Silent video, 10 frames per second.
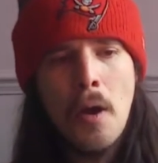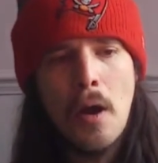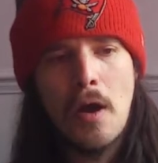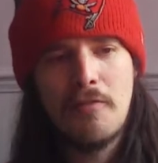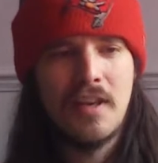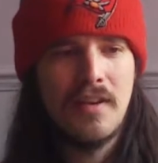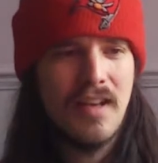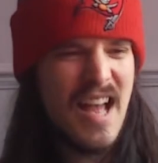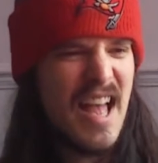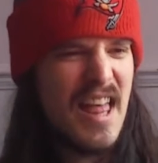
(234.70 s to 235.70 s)
I think
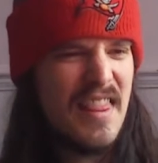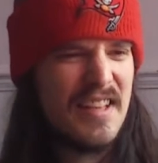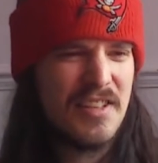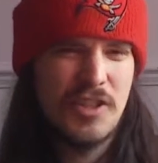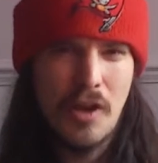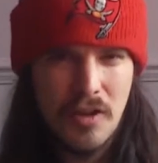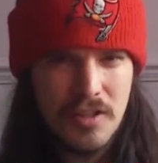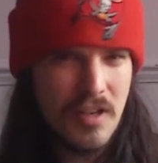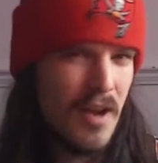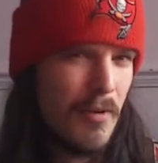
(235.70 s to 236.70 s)
there's a chance
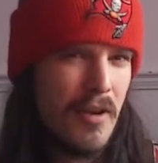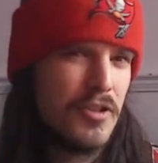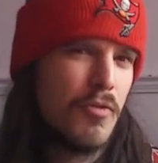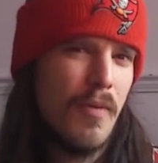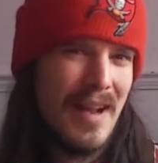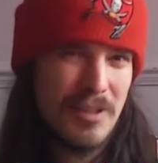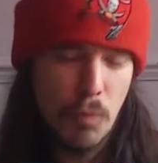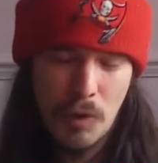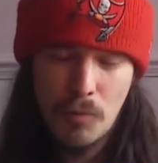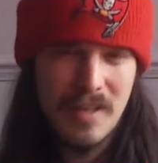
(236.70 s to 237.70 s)
a couple of those quarterbacks
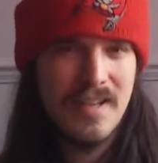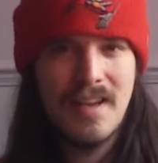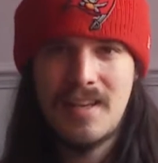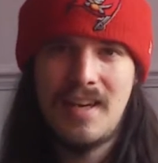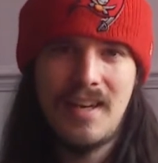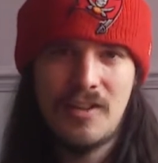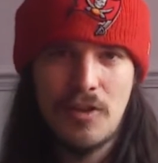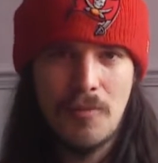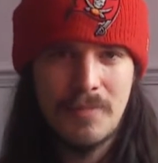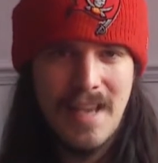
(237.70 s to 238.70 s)
will be taken in the
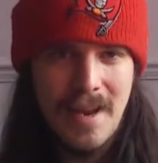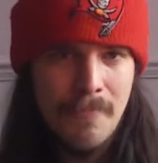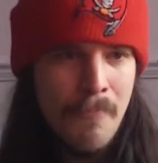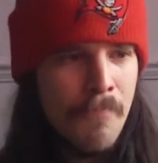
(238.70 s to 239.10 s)
top 10.